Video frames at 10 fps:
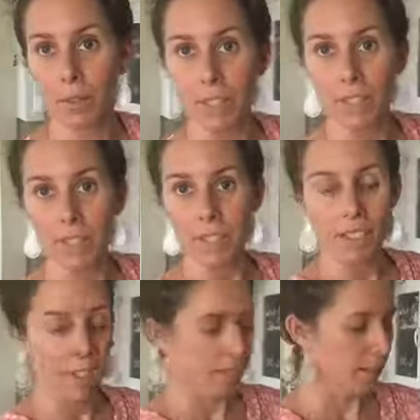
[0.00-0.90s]

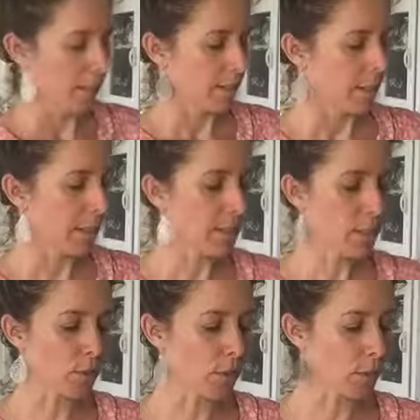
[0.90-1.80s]
whatever's in
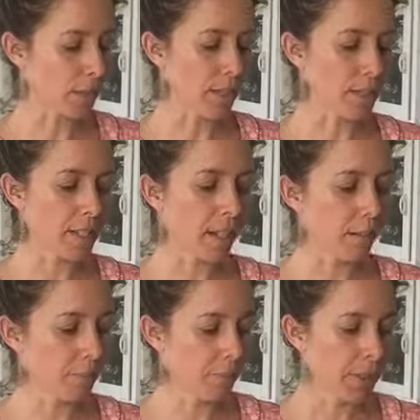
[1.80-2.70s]
the saucepan at the time.